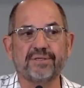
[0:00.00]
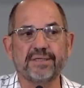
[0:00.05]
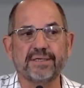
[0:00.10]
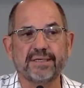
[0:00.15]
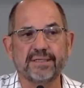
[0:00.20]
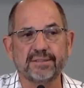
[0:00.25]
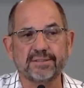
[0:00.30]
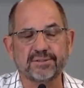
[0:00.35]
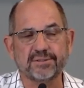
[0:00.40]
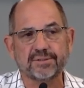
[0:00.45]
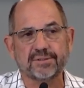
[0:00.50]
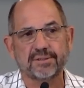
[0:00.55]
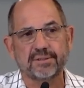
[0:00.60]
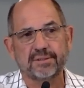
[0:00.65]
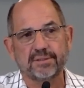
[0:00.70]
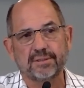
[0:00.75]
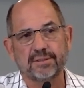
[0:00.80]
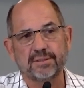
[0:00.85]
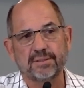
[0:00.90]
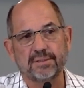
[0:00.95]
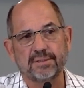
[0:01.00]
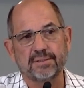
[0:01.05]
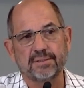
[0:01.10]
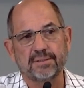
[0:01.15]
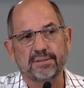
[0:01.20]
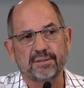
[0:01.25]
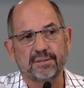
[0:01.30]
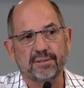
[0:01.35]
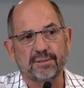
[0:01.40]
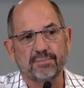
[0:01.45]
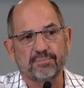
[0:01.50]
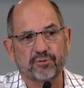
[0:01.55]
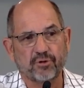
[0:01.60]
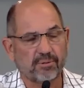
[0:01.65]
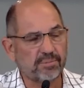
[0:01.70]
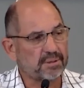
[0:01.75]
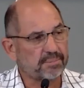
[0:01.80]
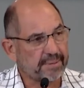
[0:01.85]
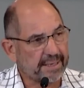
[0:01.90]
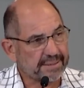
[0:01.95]
his
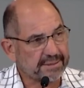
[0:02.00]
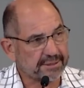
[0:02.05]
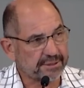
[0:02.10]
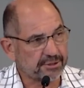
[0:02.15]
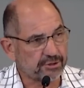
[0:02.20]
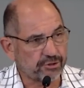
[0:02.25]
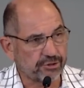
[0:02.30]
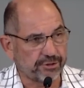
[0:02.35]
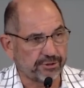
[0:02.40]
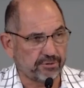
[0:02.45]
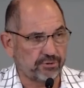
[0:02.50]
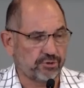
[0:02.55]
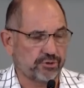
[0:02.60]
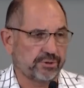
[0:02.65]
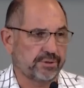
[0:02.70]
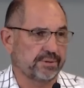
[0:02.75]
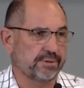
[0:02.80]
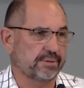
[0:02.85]
problematic church.